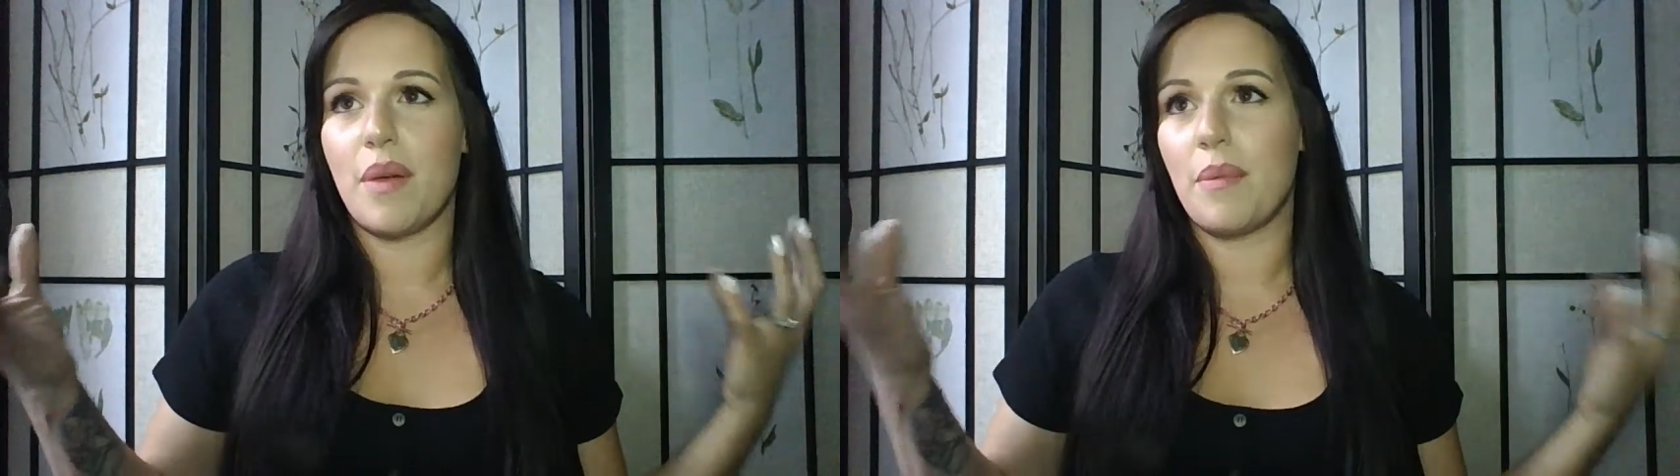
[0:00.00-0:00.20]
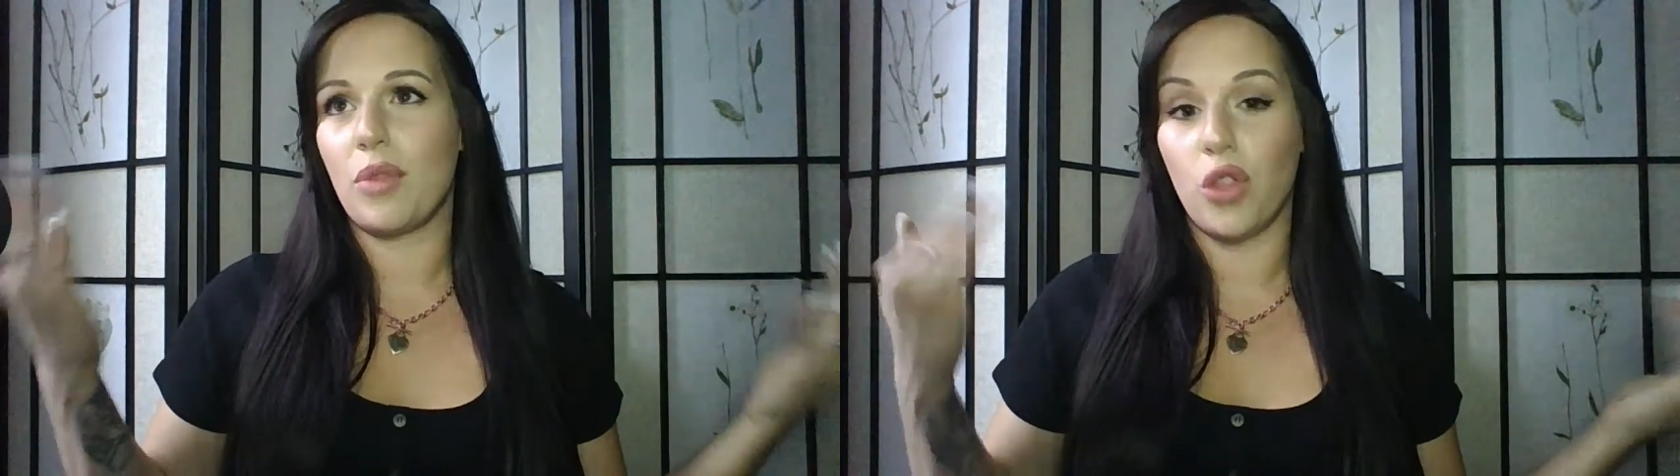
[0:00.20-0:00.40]

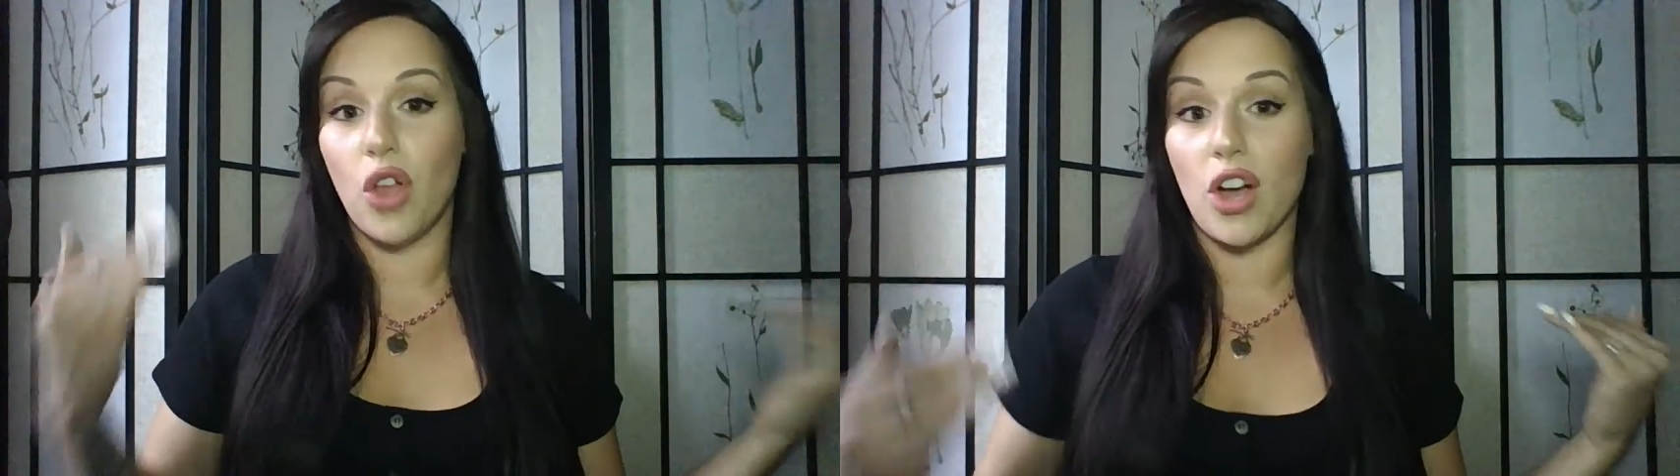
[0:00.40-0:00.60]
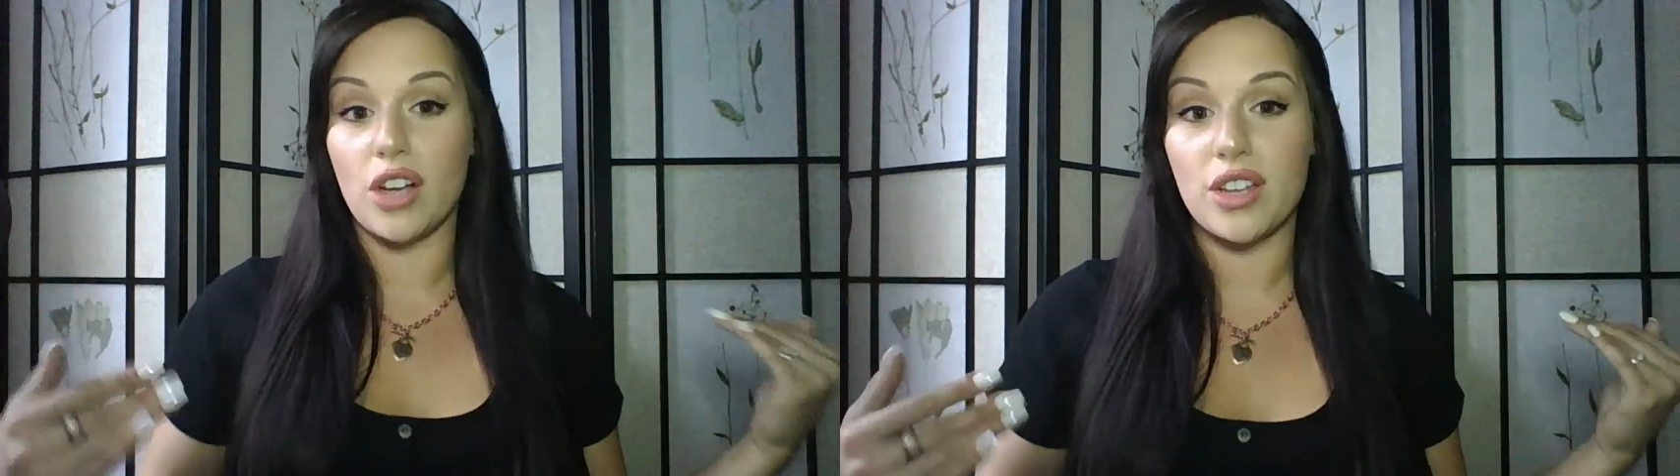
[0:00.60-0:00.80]

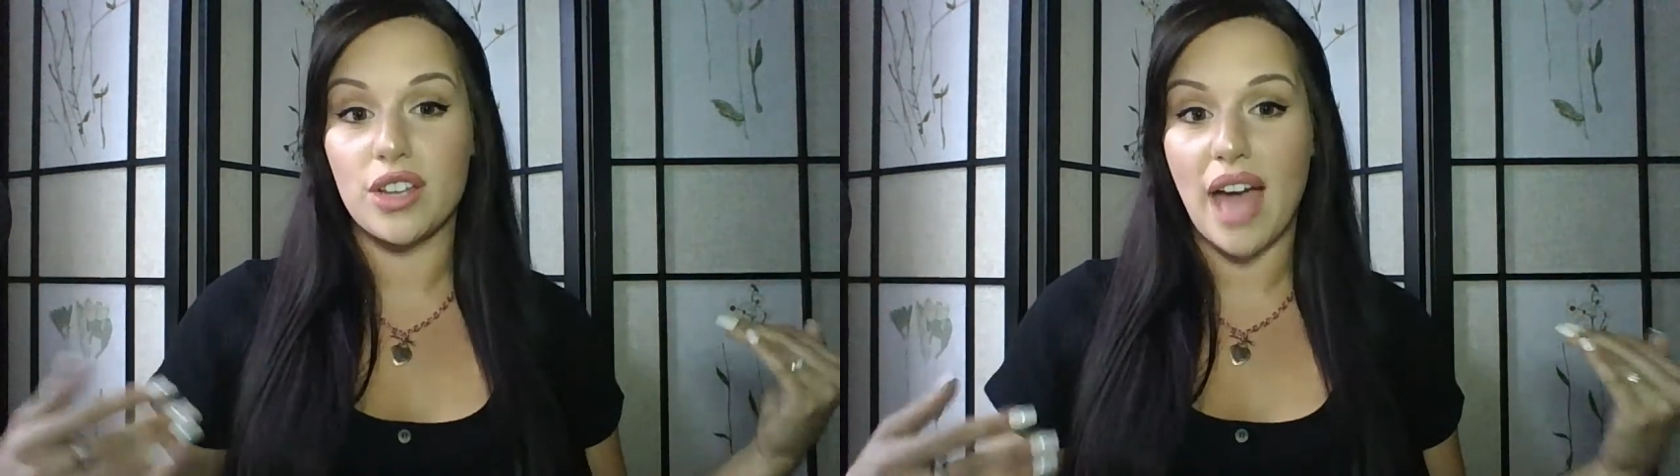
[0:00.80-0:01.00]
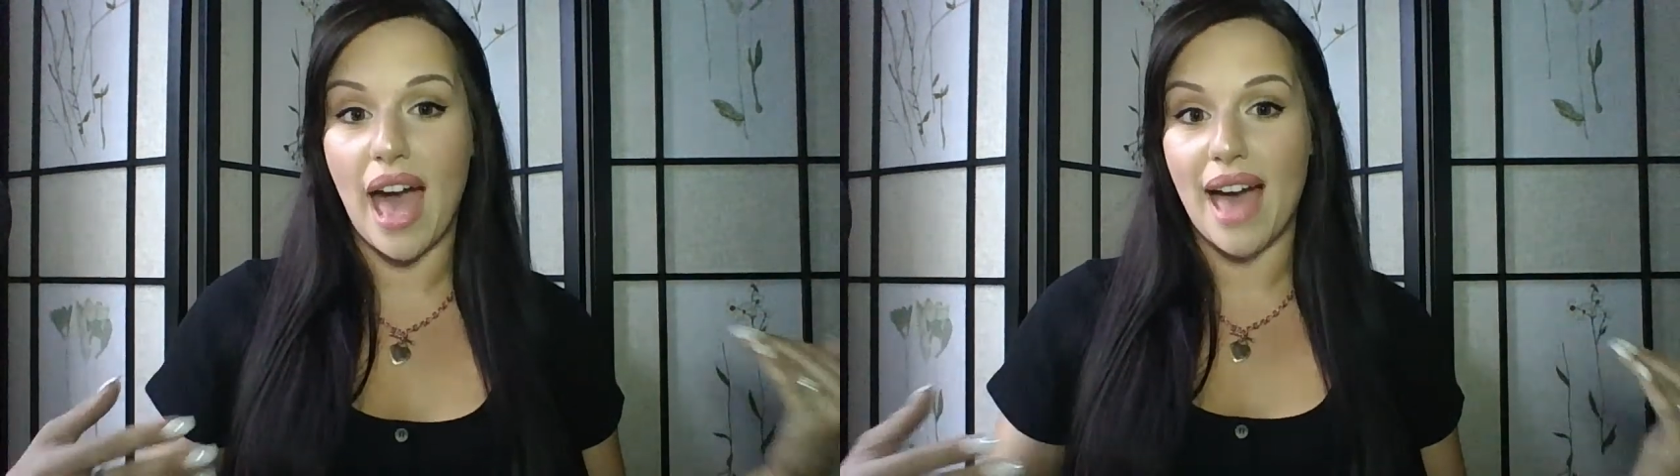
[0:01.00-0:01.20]
look
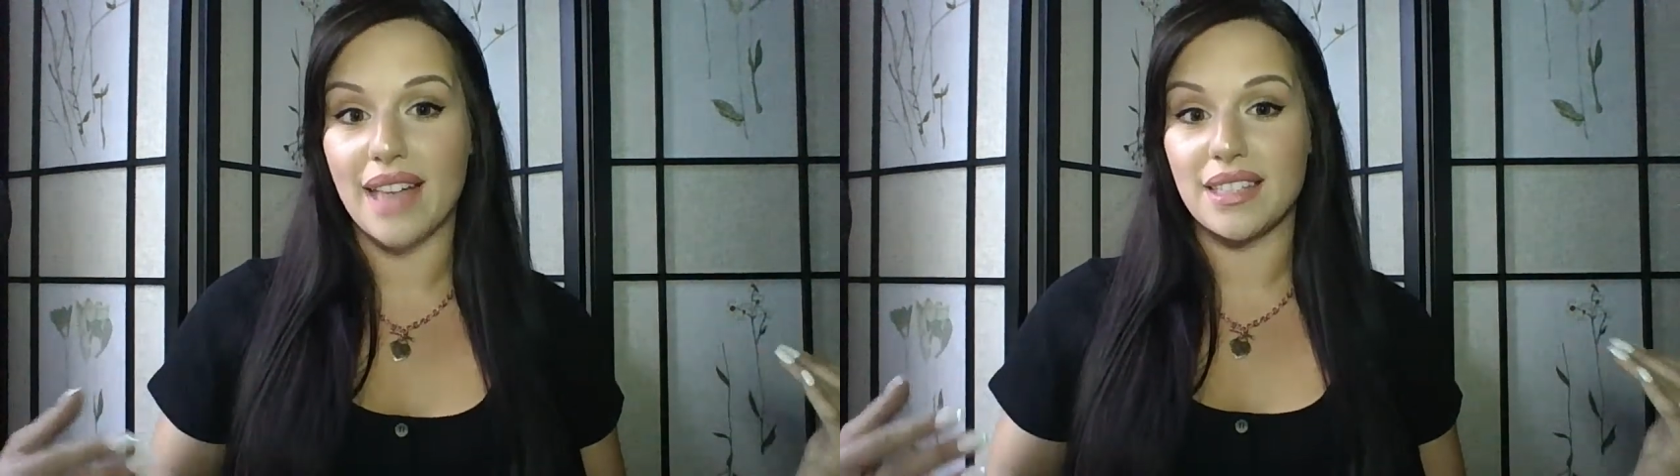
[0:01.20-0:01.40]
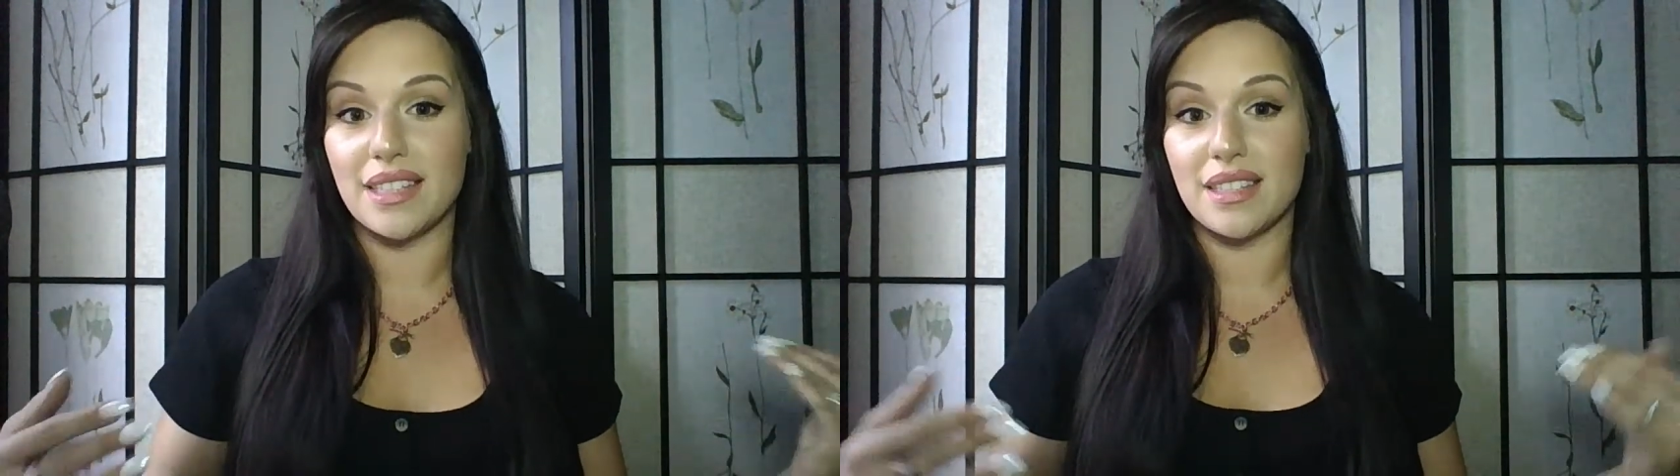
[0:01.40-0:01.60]

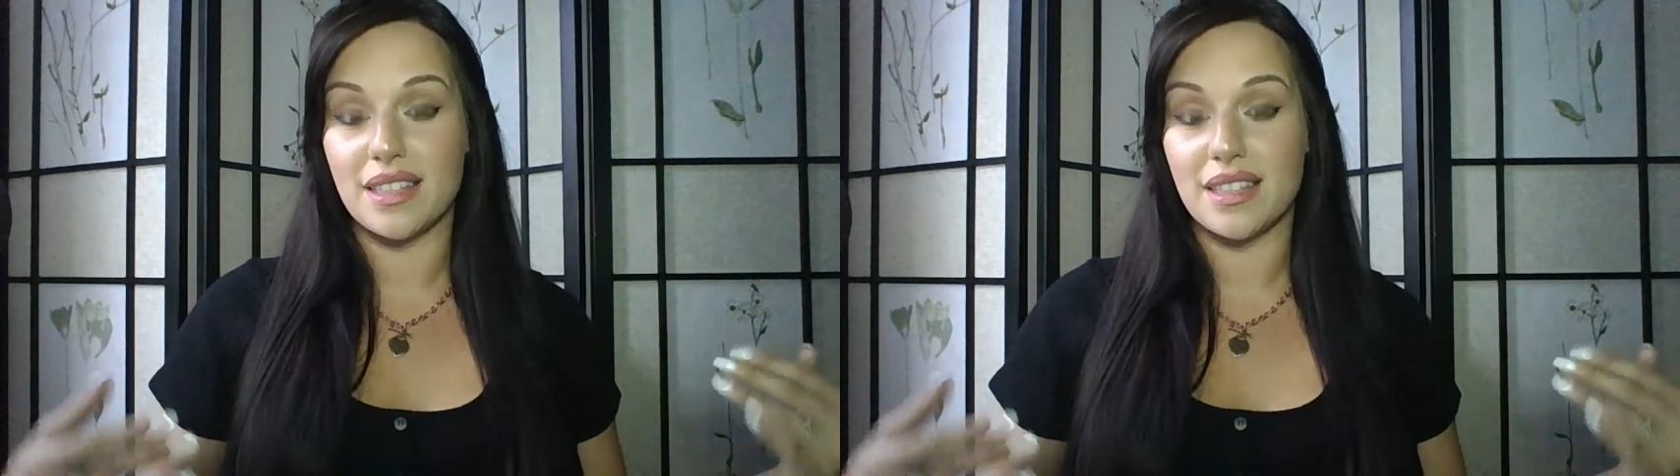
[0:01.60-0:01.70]
at